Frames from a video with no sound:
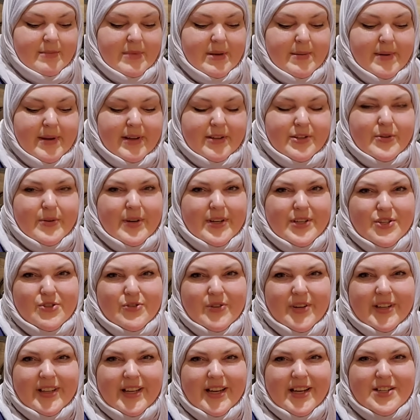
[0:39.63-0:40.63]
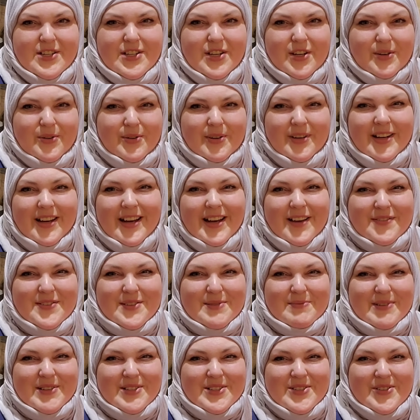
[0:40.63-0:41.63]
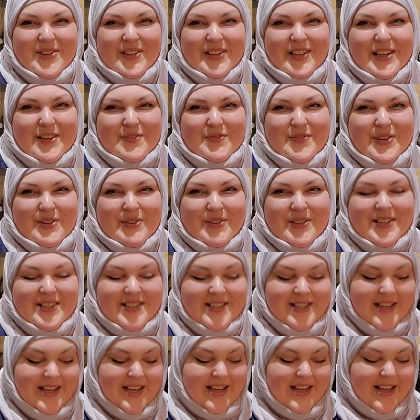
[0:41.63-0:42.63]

Maybe I'll do Australia too. I have some Australian viewers.